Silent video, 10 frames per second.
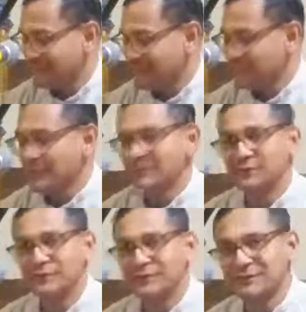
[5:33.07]
So I
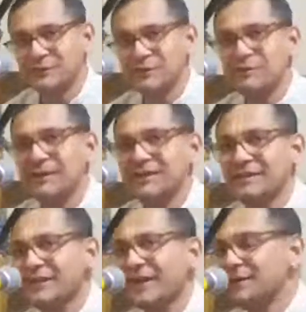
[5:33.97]
told Kishore Irani
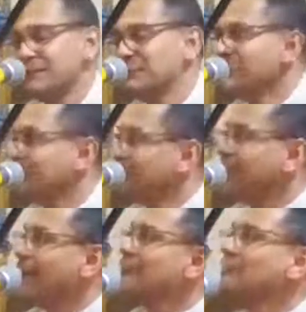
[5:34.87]
that I haven't